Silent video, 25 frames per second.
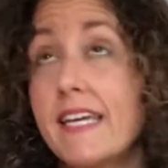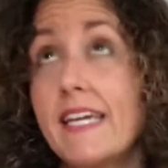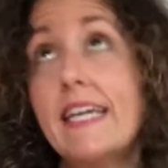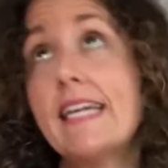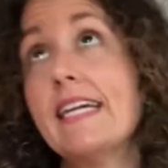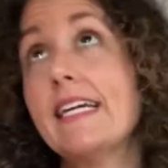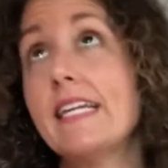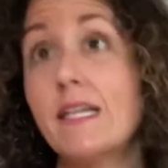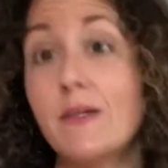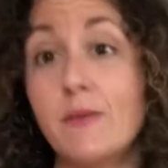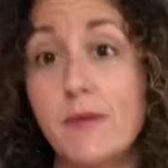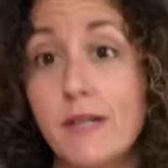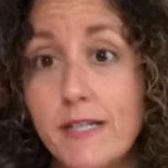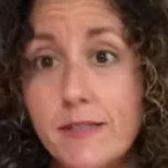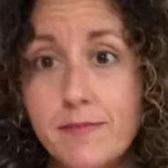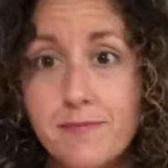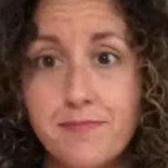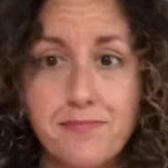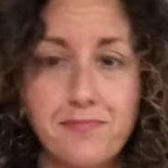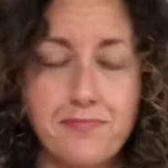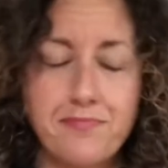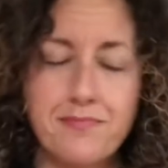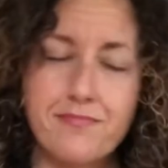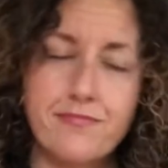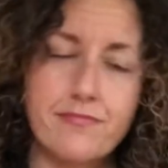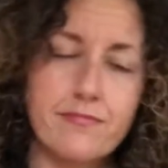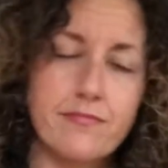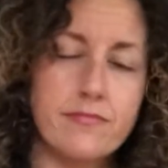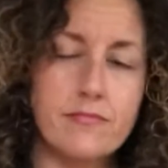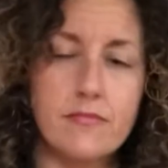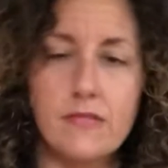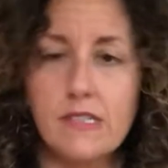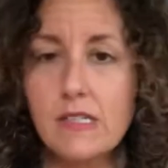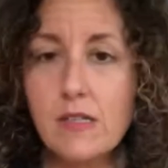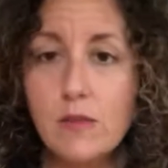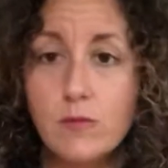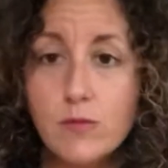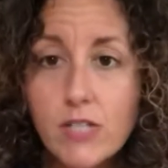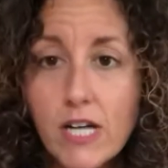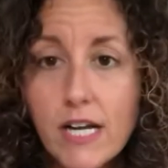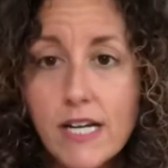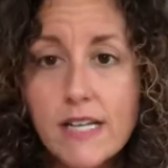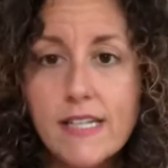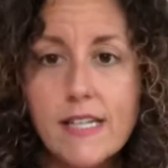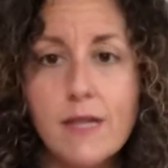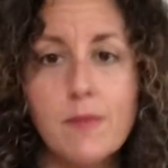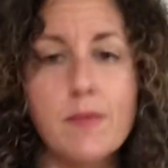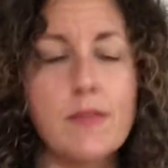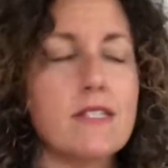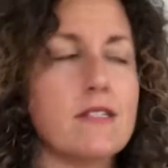Anyway, I'm trying to
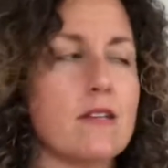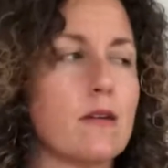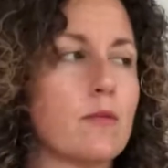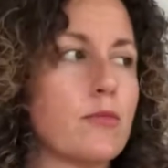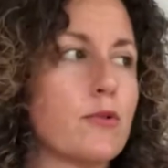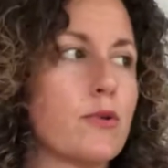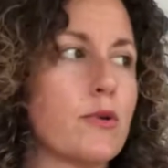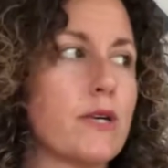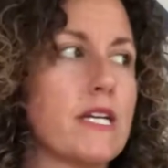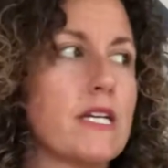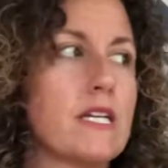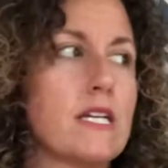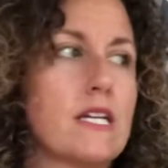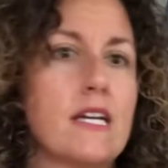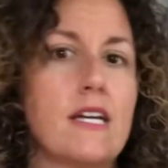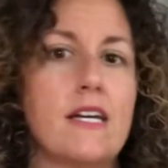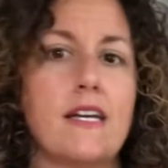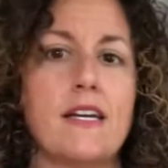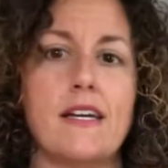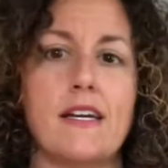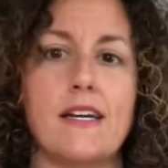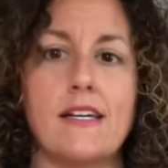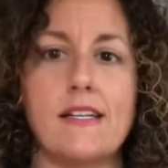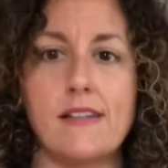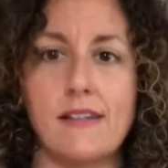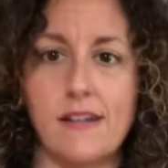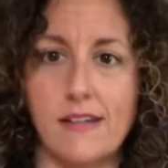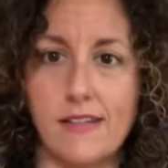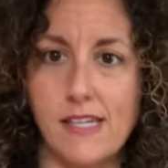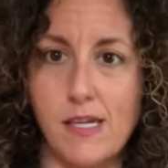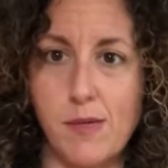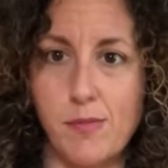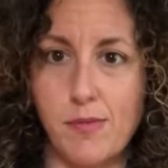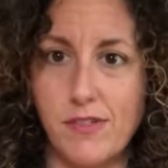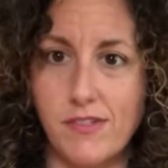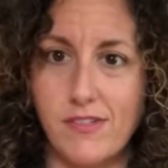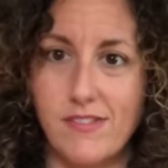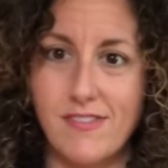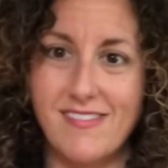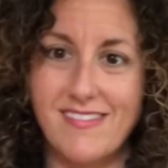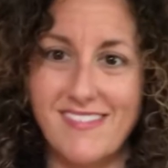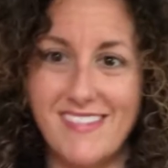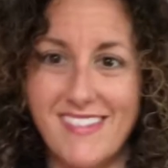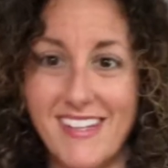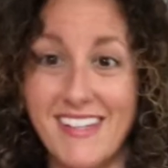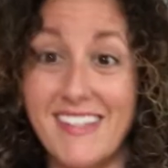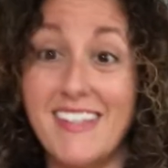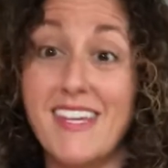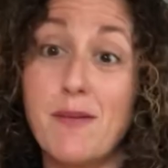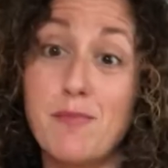keep this on point and not keep it
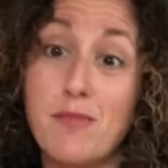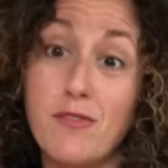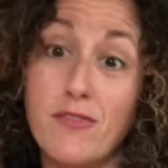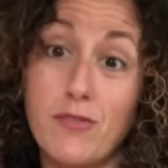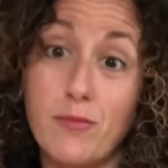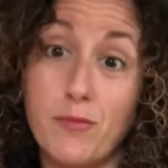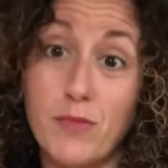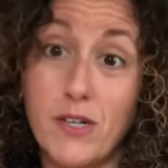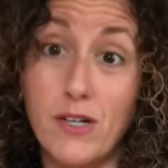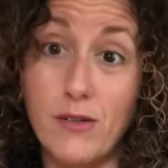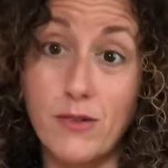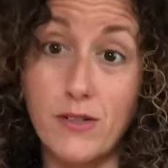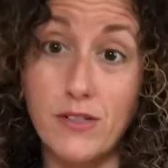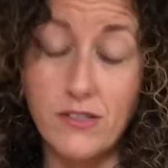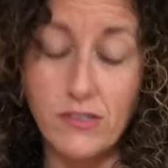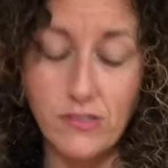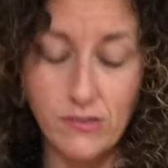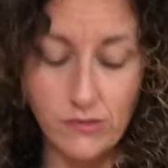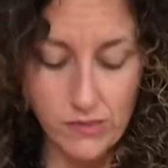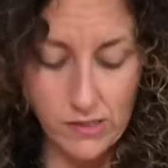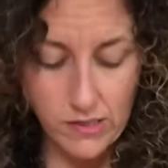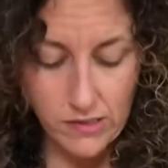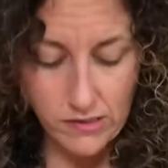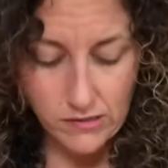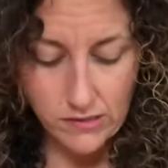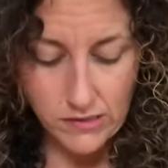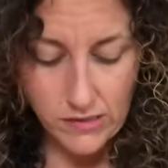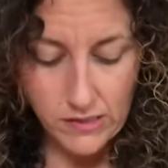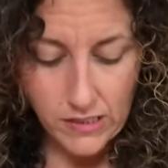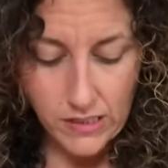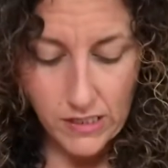from going too long.